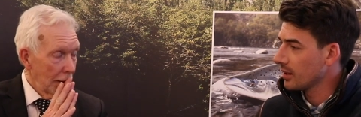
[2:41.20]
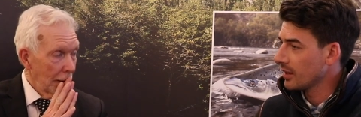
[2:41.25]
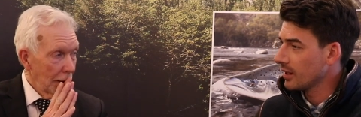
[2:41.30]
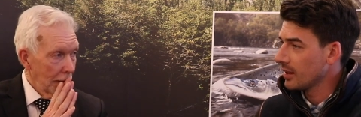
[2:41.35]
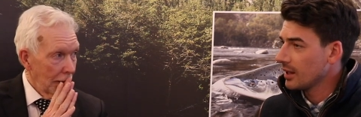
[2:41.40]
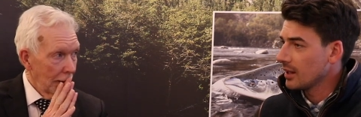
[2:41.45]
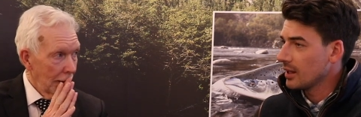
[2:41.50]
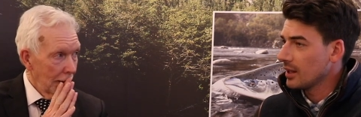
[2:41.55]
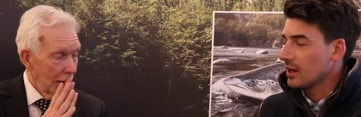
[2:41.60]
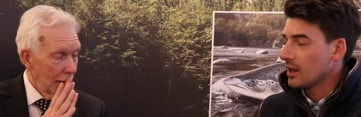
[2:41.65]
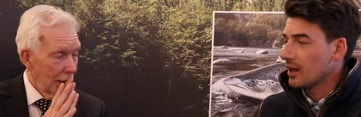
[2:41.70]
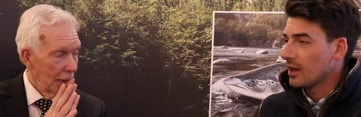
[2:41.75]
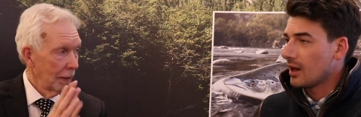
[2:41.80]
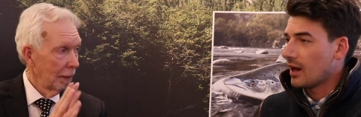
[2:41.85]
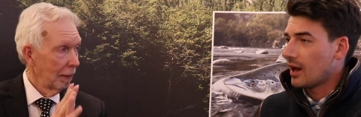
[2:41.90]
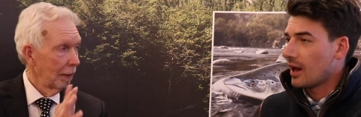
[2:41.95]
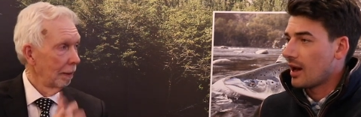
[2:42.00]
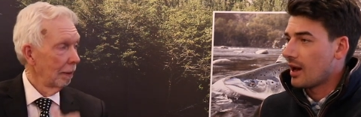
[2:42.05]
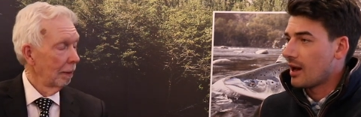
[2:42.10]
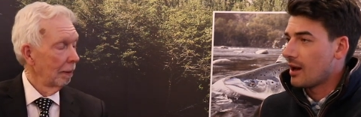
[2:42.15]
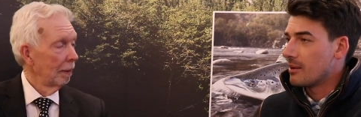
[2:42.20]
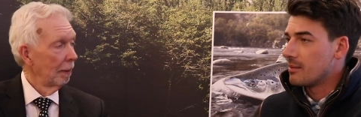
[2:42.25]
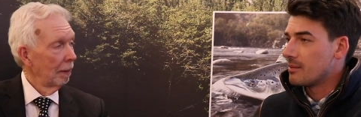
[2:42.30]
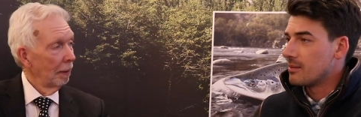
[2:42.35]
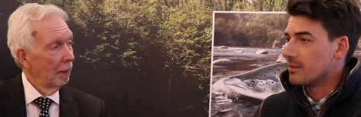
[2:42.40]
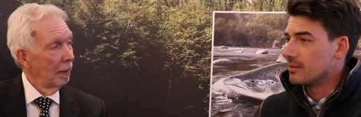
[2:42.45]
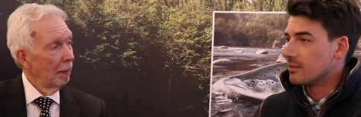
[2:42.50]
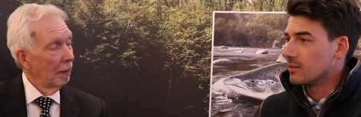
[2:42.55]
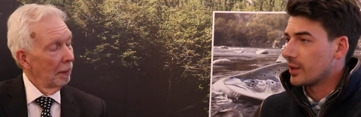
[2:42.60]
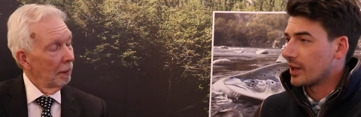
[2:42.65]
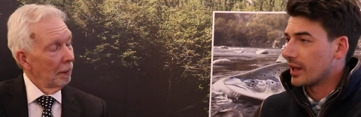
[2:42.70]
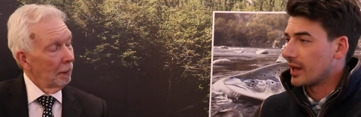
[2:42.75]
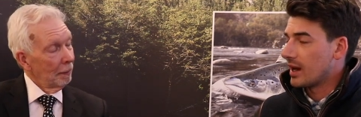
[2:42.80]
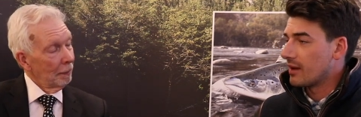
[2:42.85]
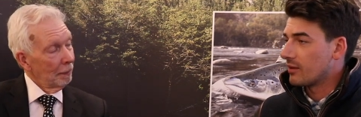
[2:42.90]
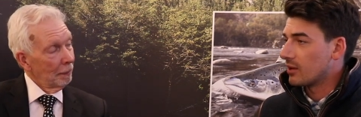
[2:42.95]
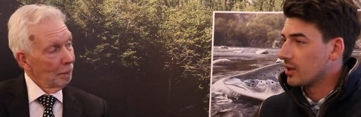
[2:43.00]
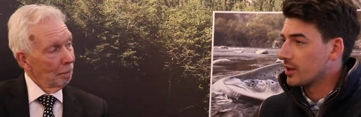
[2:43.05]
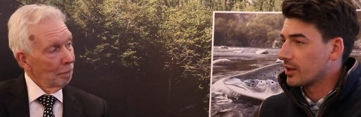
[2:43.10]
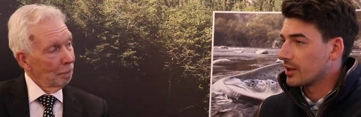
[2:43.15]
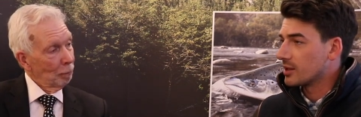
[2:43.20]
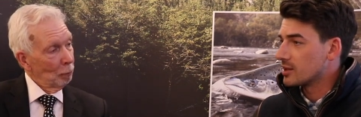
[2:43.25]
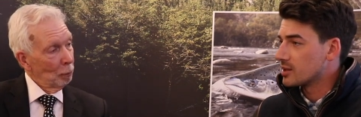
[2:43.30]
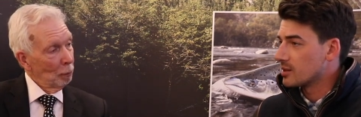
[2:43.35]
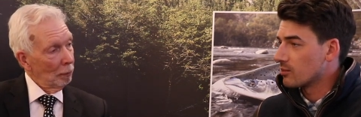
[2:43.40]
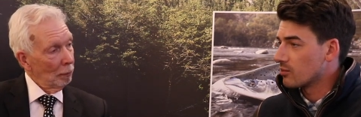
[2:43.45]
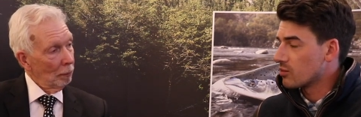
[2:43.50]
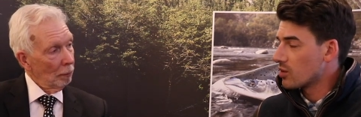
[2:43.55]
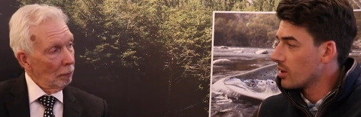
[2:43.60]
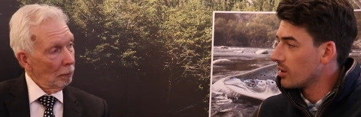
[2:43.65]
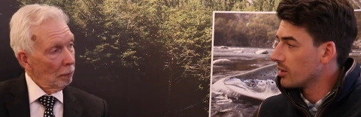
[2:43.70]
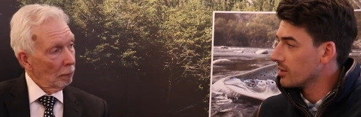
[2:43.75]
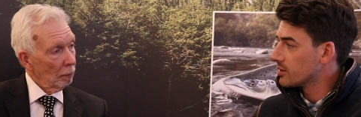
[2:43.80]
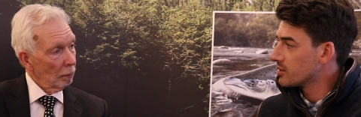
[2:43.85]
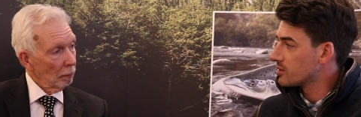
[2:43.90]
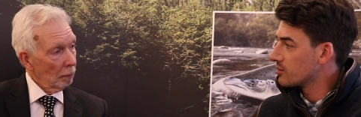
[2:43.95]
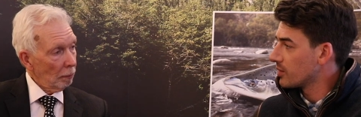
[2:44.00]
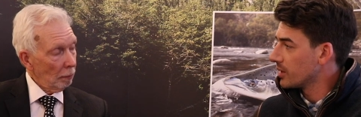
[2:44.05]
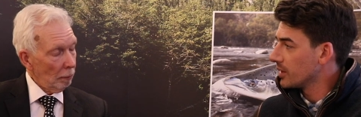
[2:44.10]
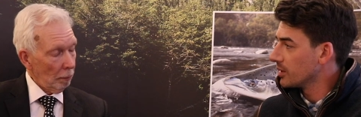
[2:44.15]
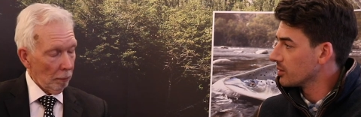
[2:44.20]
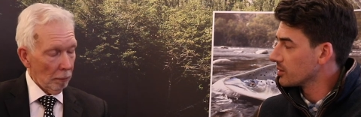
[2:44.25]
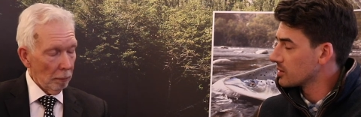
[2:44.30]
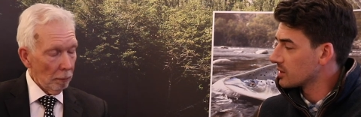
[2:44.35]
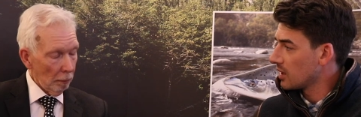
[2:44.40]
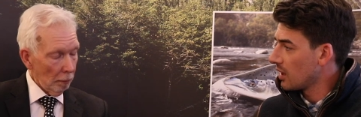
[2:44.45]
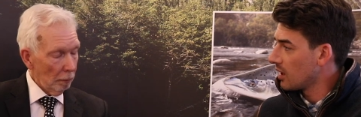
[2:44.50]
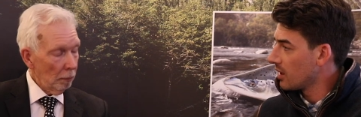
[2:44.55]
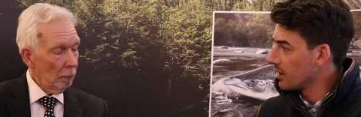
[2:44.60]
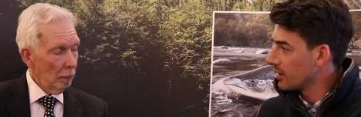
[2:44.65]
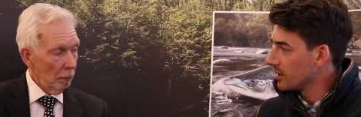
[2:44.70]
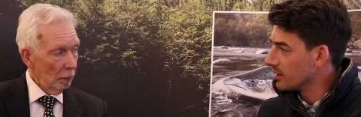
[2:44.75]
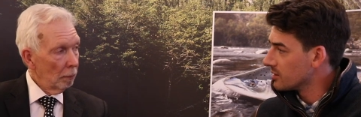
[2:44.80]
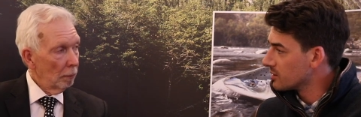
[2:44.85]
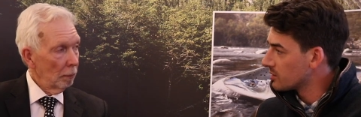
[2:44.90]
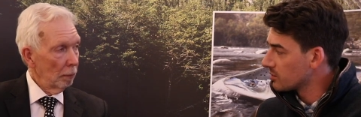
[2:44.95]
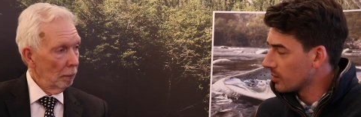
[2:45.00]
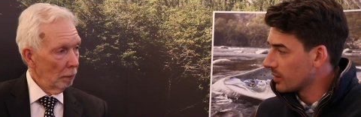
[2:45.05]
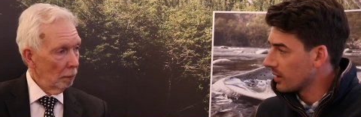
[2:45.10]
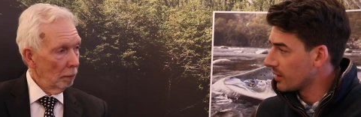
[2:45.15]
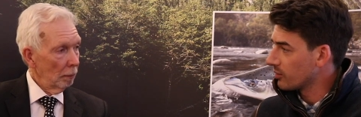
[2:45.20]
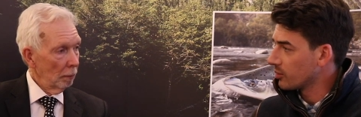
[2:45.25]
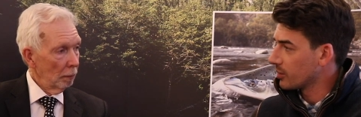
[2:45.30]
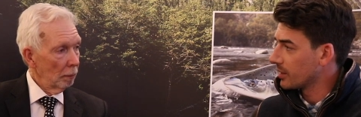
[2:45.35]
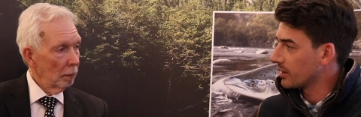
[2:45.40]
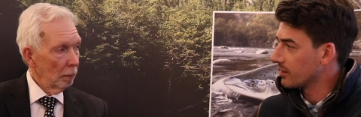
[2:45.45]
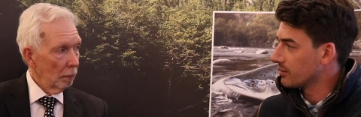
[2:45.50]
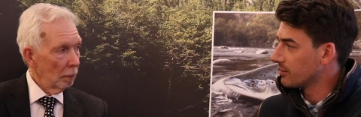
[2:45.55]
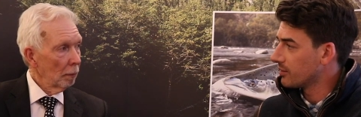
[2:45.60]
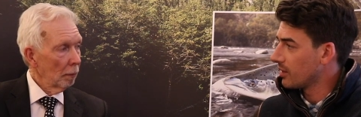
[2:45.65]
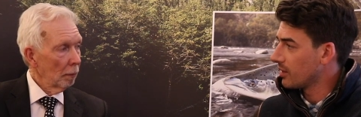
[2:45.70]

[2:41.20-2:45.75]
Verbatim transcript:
Speaker 1: Yeah. Um, we're going to have a look at some rods, reels, lines, whatever we can